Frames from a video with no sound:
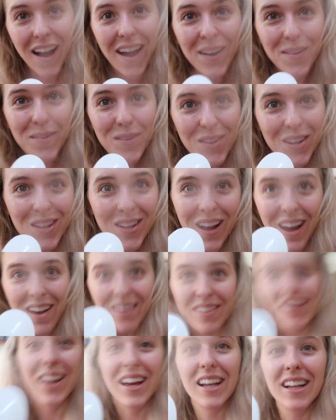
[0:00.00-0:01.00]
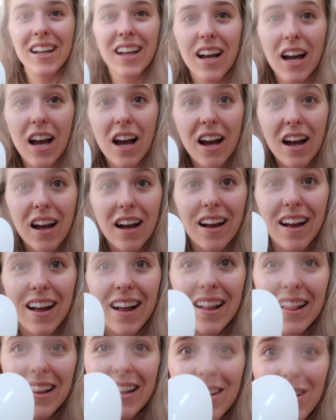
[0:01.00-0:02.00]
I'm just having
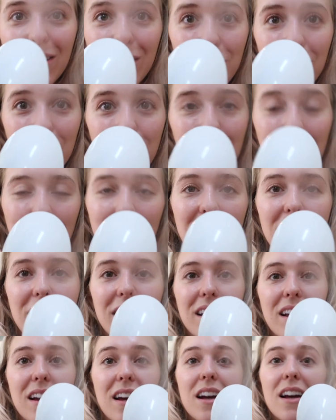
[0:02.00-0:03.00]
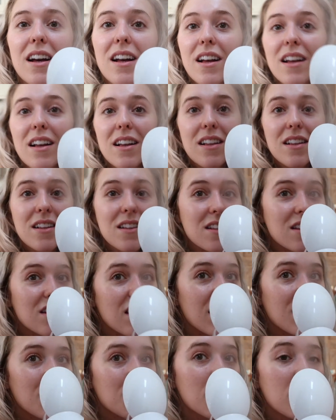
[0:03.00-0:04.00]
a little morning
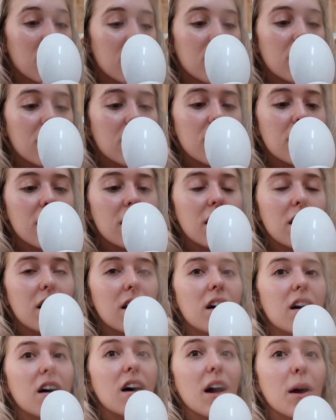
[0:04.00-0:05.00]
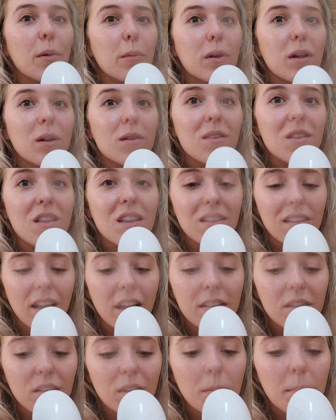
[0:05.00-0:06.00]
steam. I worked with these
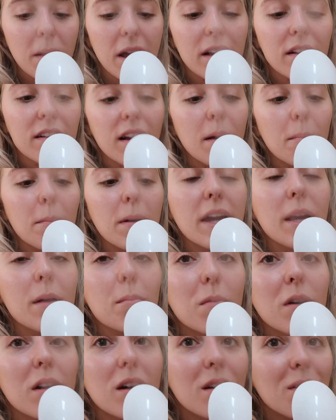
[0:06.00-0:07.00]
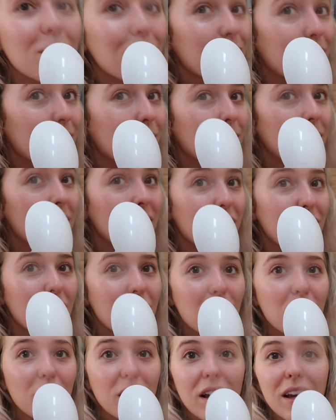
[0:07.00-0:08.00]
guys on a paid campaign, but me
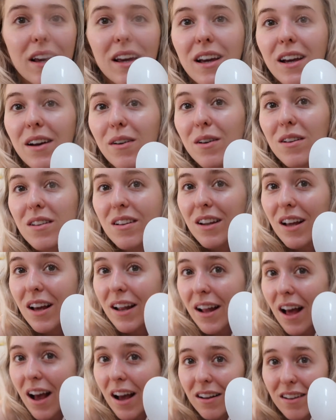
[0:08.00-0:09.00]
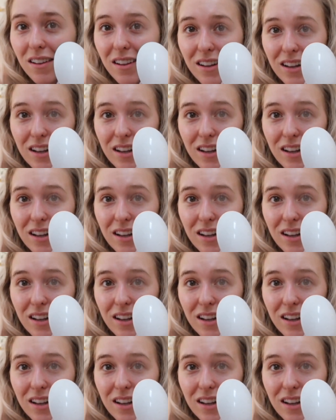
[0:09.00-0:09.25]
featuring it here isn't an ad.